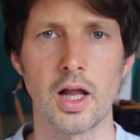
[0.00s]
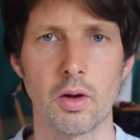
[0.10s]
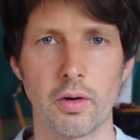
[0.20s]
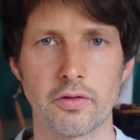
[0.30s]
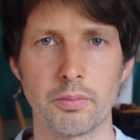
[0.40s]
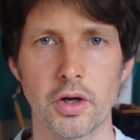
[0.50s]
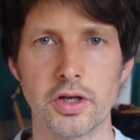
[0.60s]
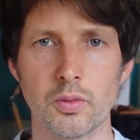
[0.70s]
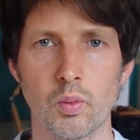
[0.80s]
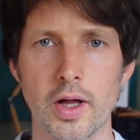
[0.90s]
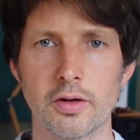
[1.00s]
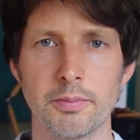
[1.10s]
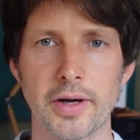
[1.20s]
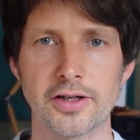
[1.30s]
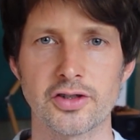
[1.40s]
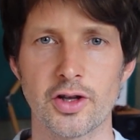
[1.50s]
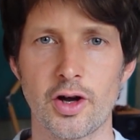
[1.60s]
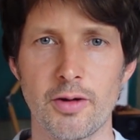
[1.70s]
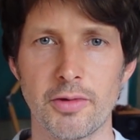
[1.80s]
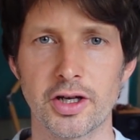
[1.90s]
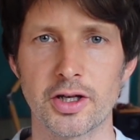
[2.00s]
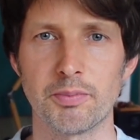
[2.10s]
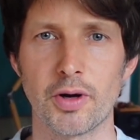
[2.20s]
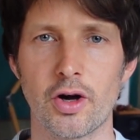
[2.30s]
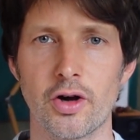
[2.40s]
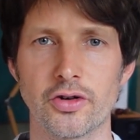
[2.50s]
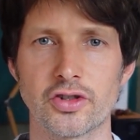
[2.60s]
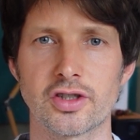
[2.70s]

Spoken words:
Hello everybody, welcome back to the Harmonica Barge.